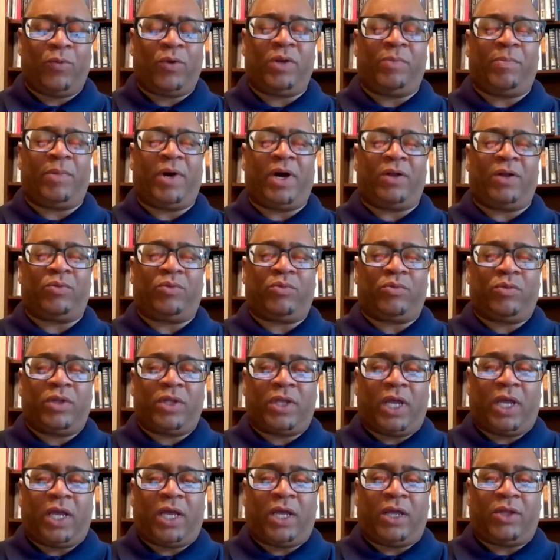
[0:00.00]
what about
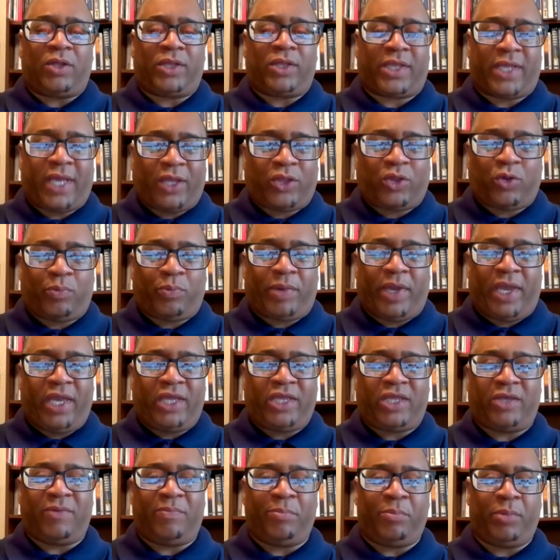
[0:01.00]
uh, Satchel
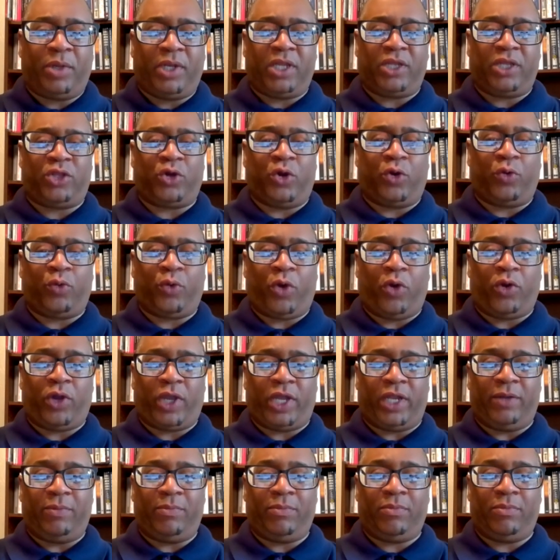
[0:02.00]
Paige and Bullet Joe
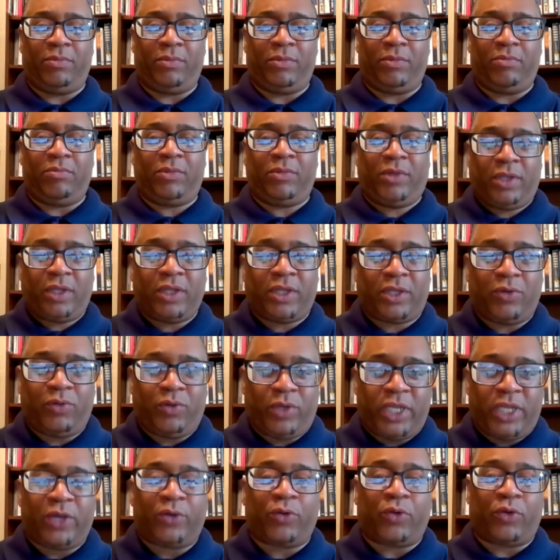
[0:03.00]
Rogan? the two
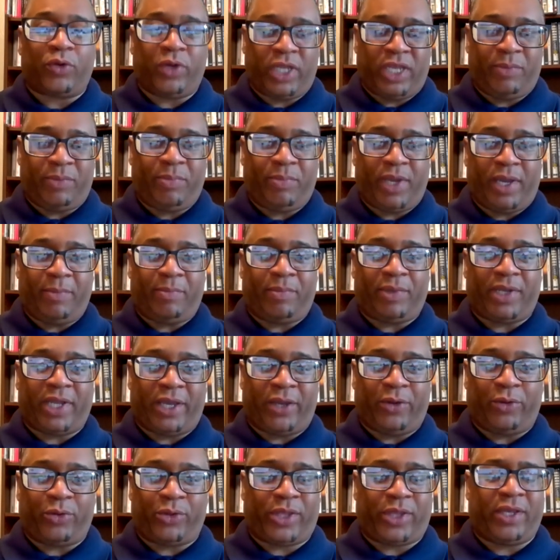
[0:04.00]
Negro League p-
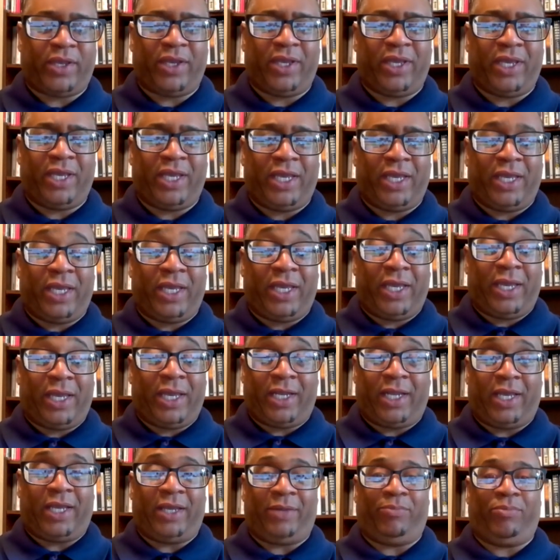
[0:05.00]
players,
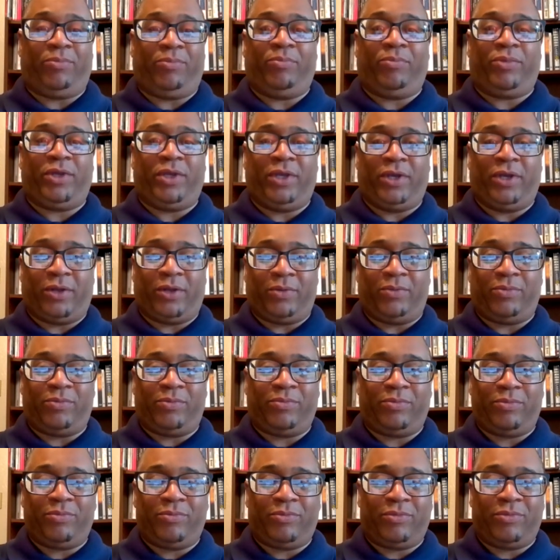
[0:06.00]
and I, you know,
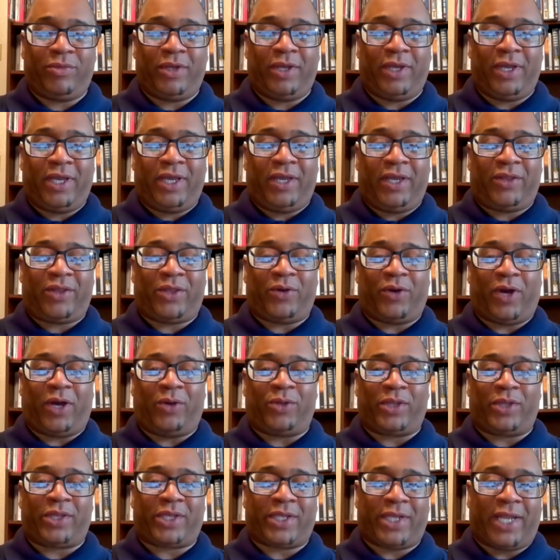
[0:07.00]
so I
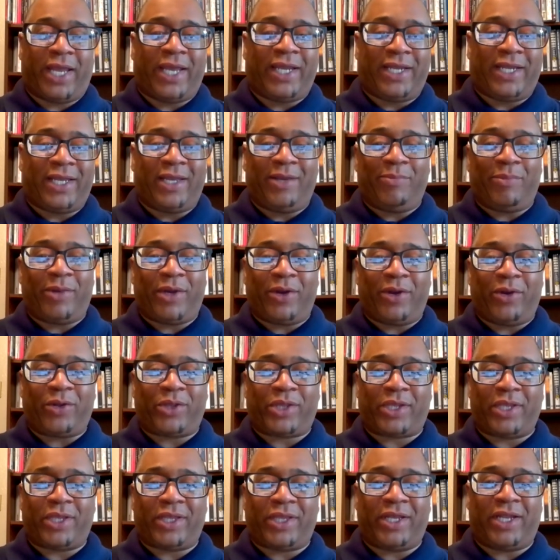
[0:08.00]
was slightly
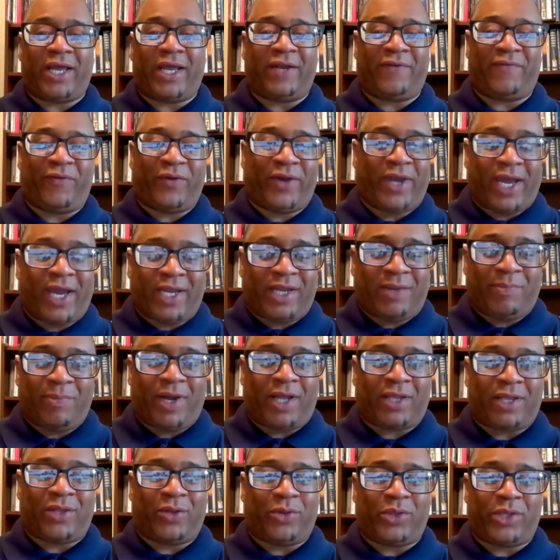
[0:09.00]
embarrassed that I'd forgotten
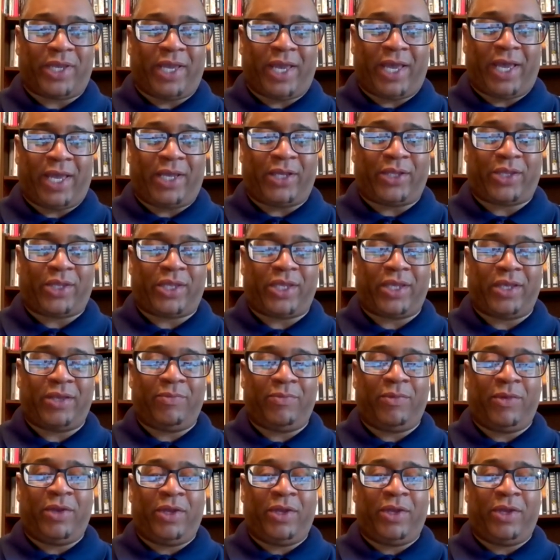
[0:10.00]
about those guys.